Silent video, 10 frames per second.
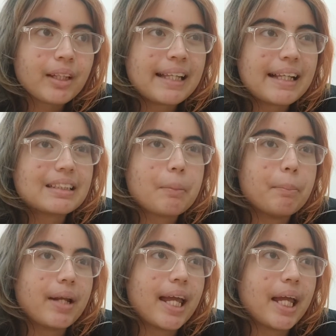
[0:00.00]
And that's the
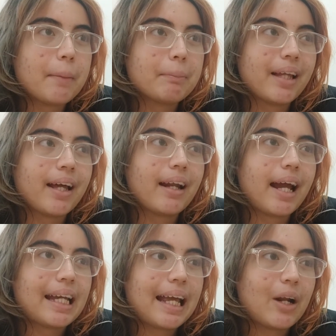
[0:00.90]
blame that
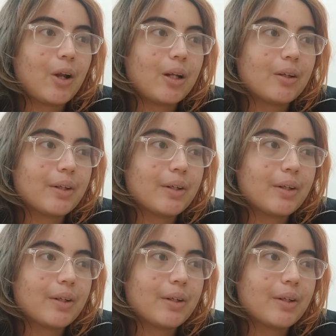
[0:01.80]
I cannot